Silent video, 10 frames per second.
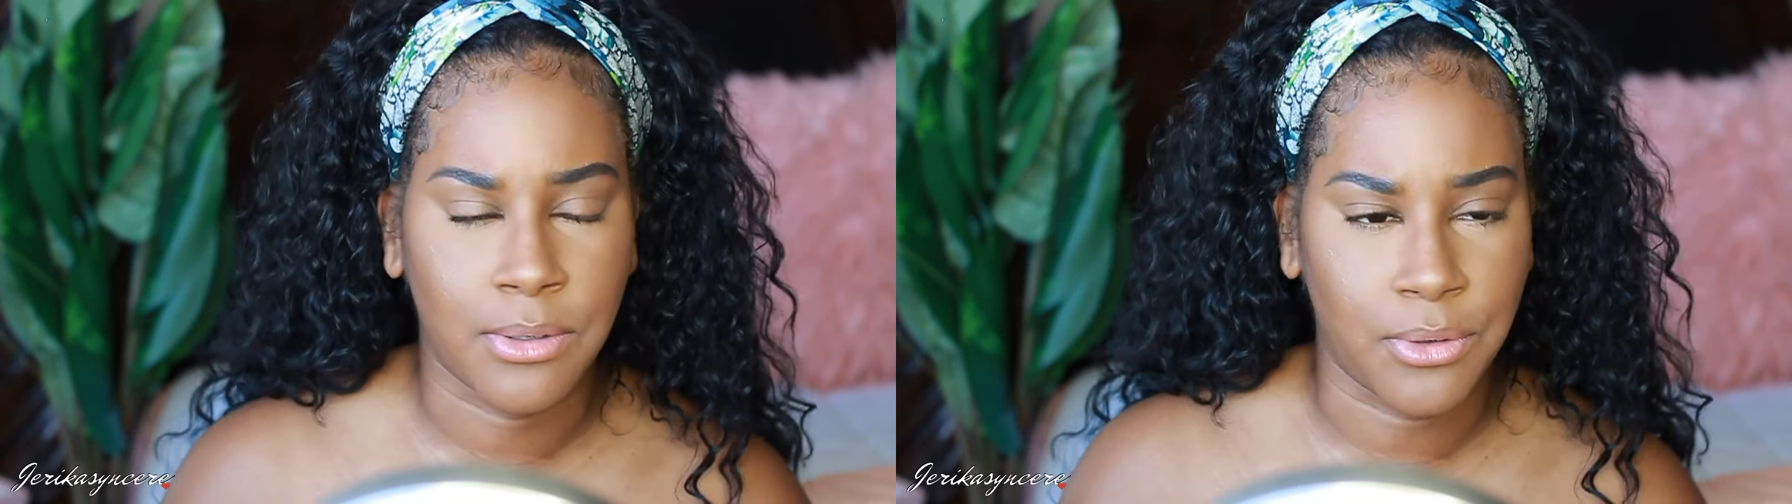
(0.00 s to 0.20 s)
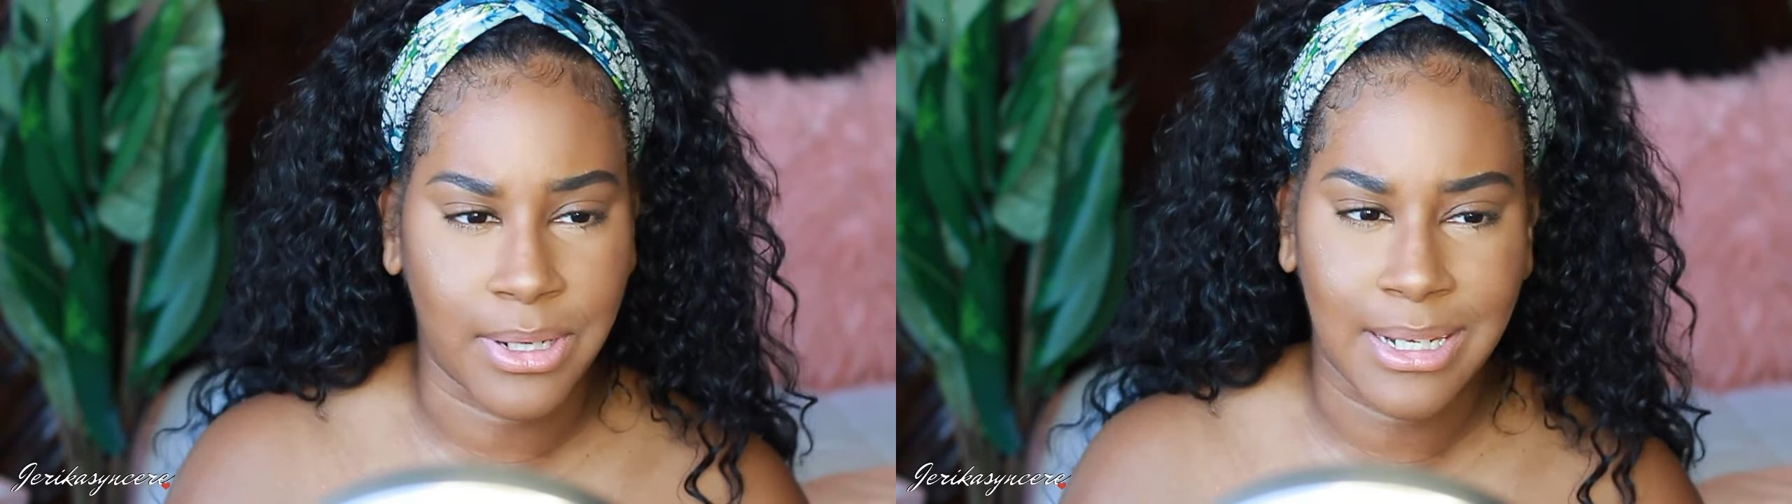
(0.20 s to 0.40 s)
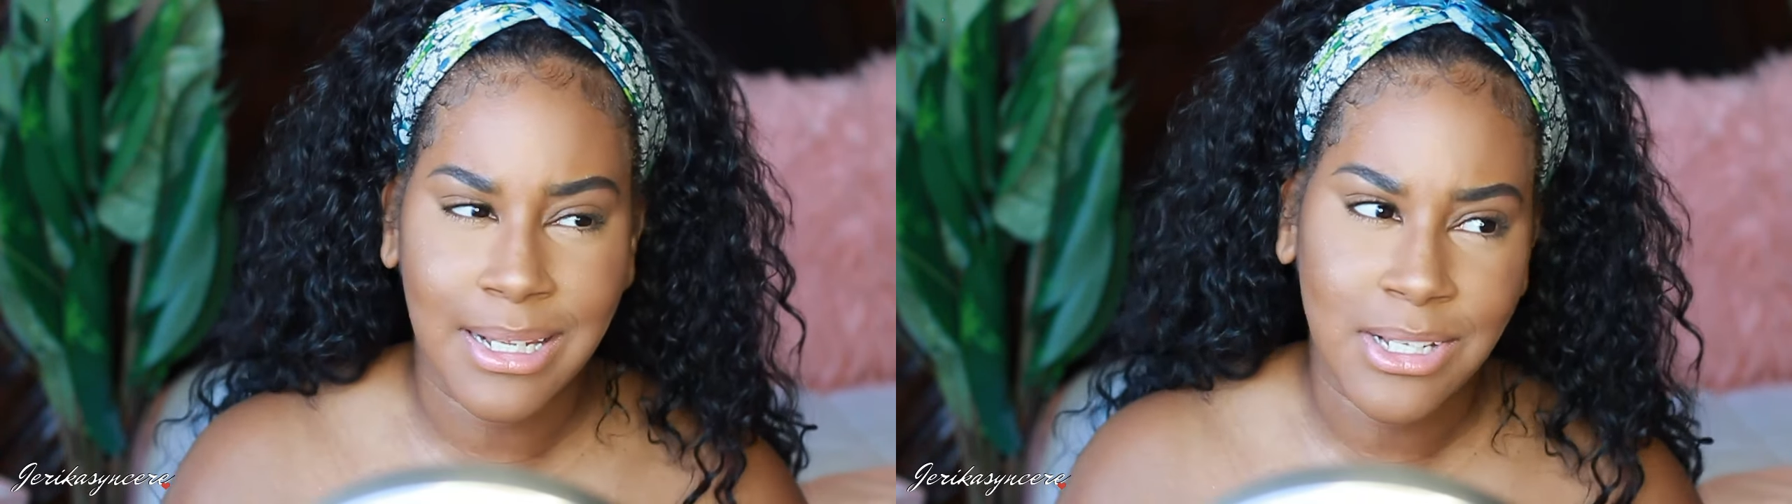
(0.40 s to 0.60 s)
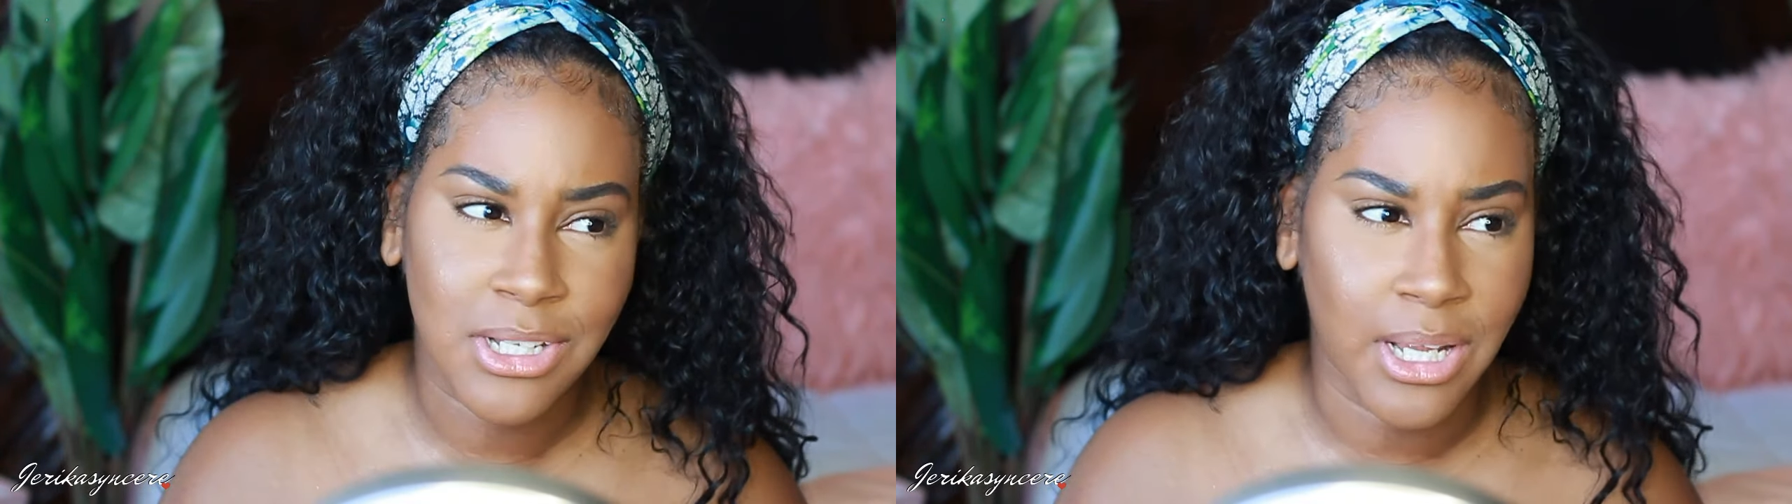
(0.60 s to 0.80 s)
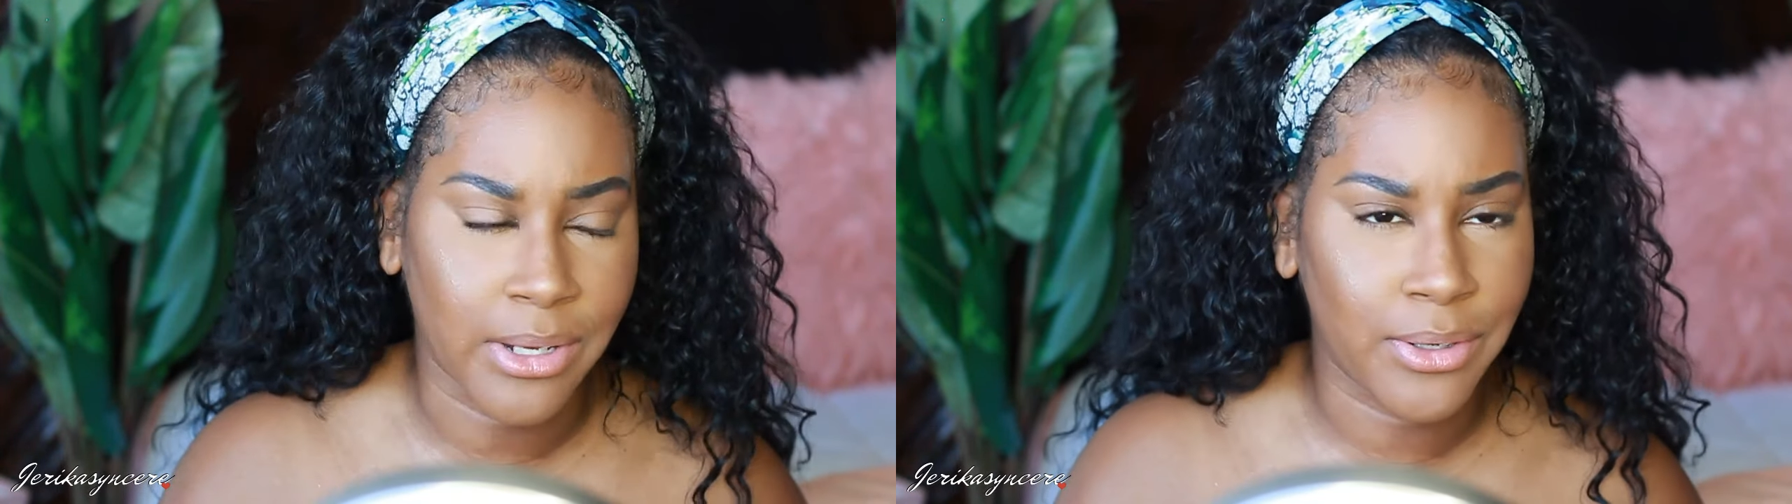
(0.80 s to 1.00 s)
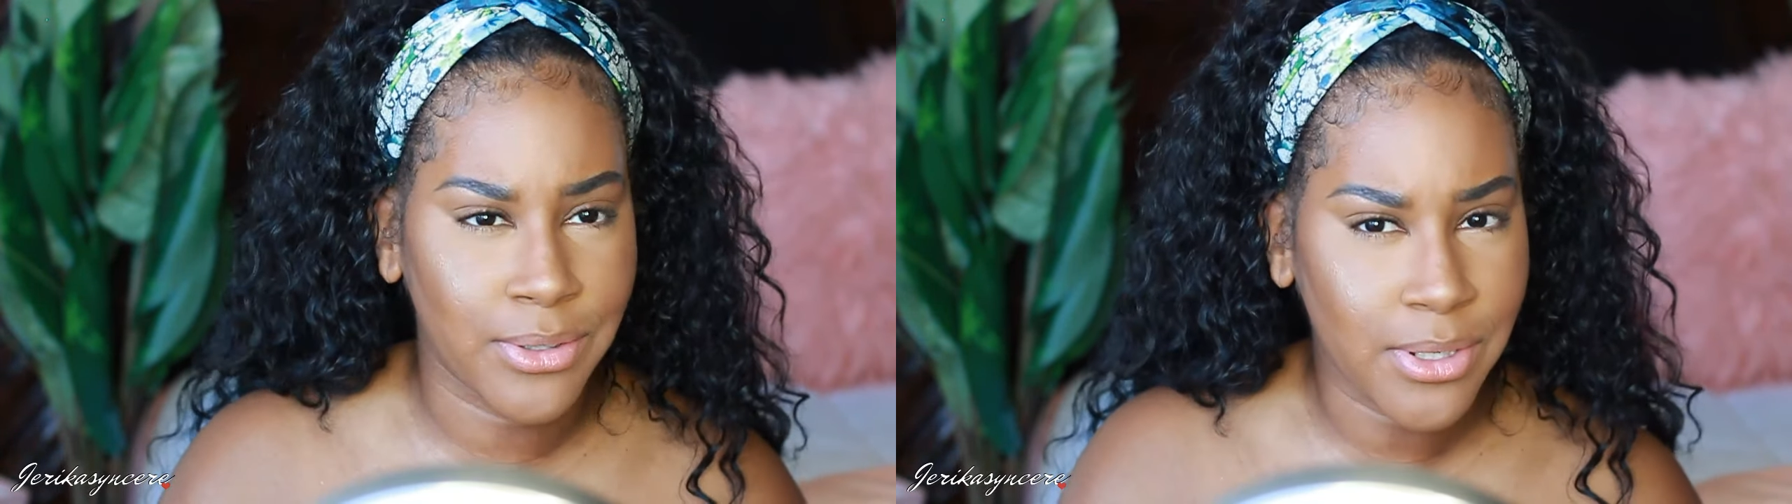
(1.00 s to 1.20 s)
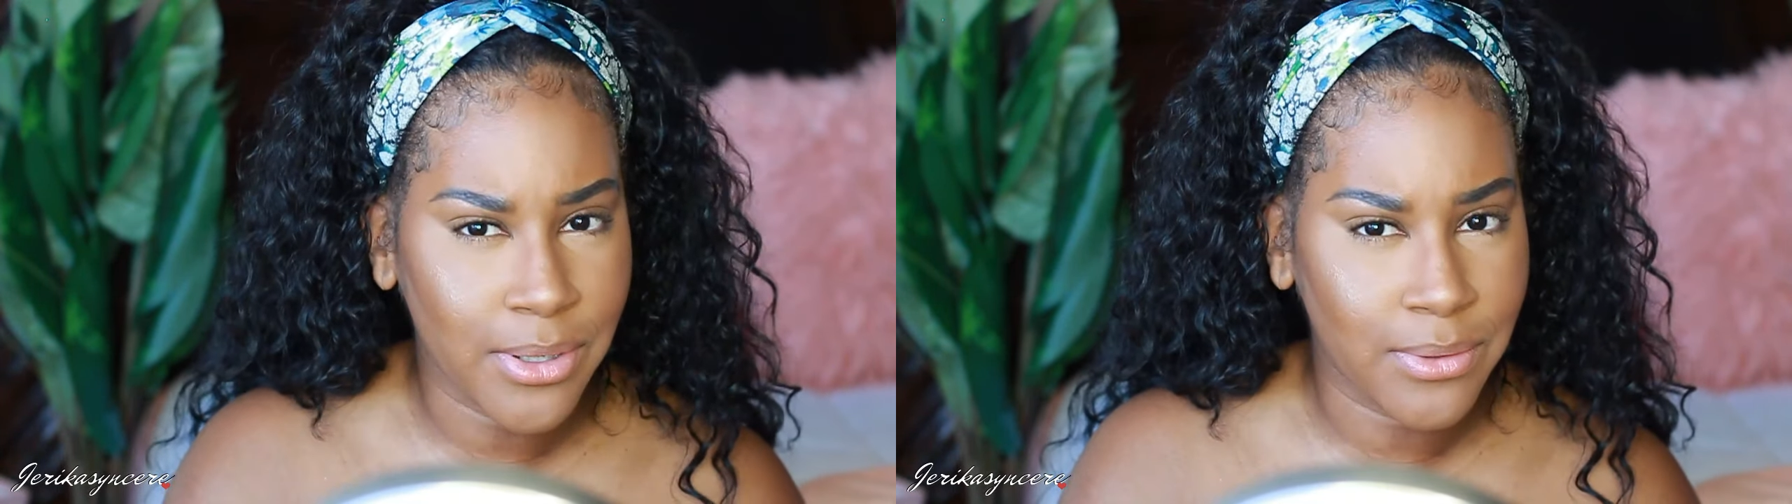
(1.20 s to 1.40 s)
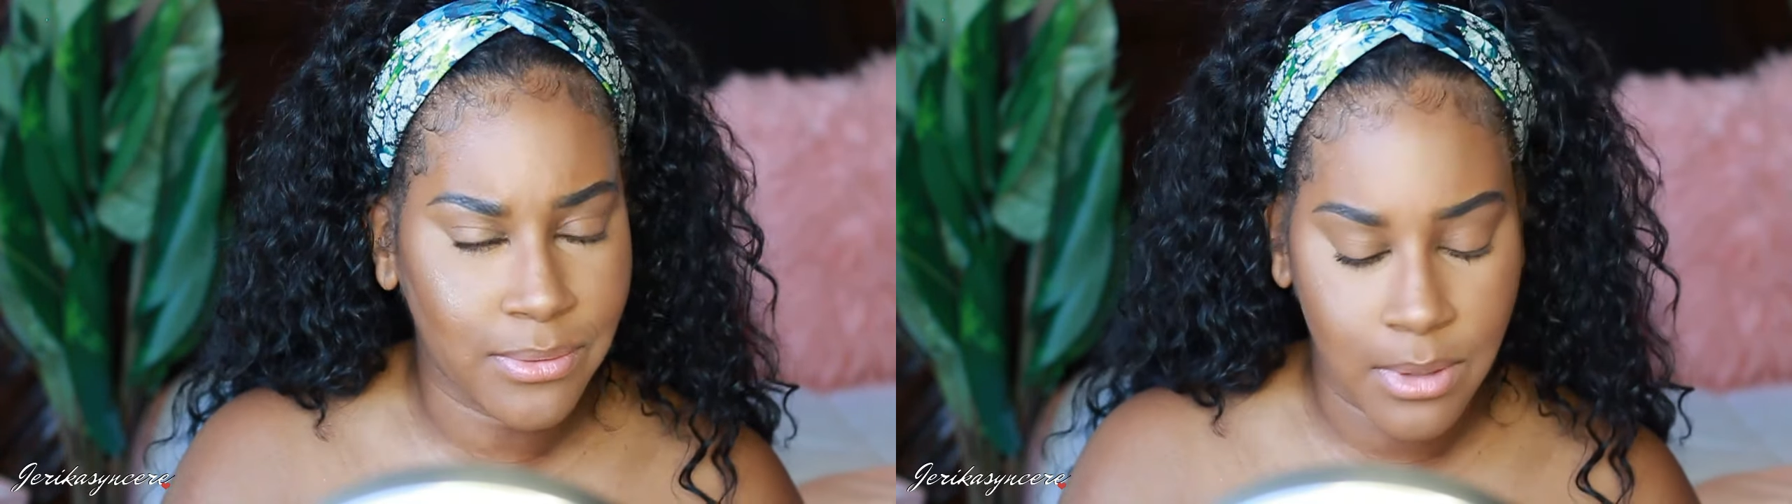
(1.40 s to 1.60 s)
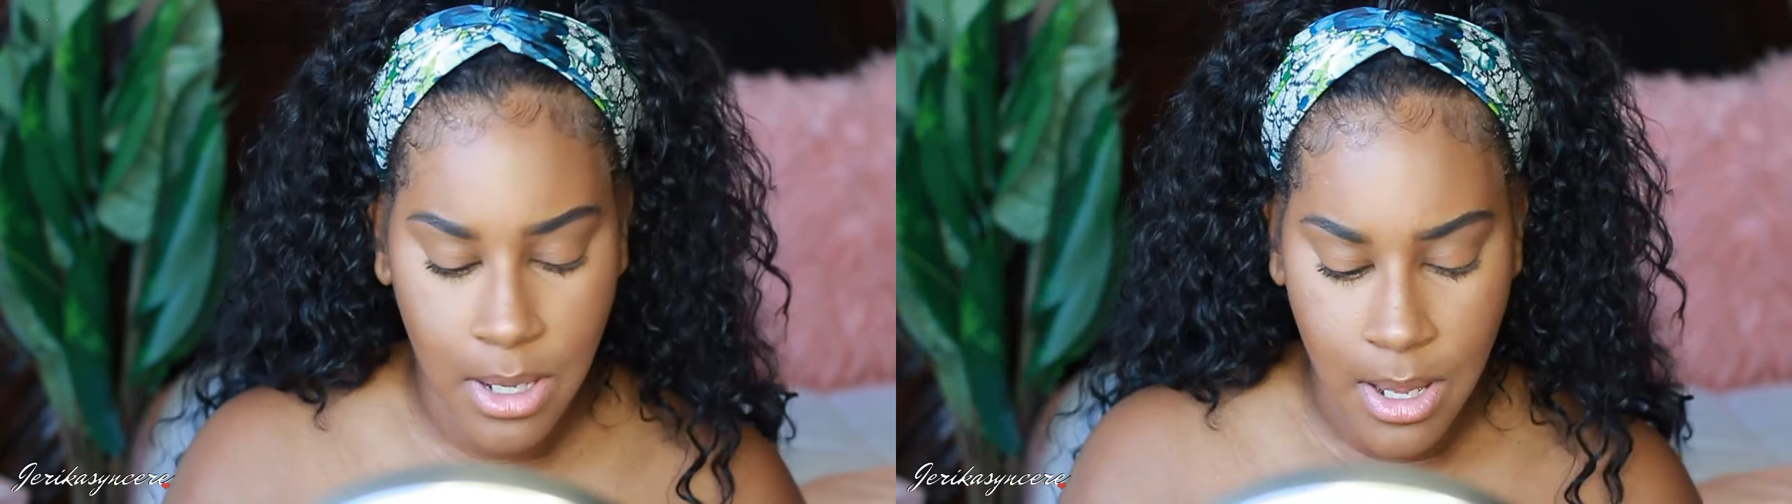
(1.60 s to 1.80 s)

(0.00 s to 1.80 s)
greenish undertone,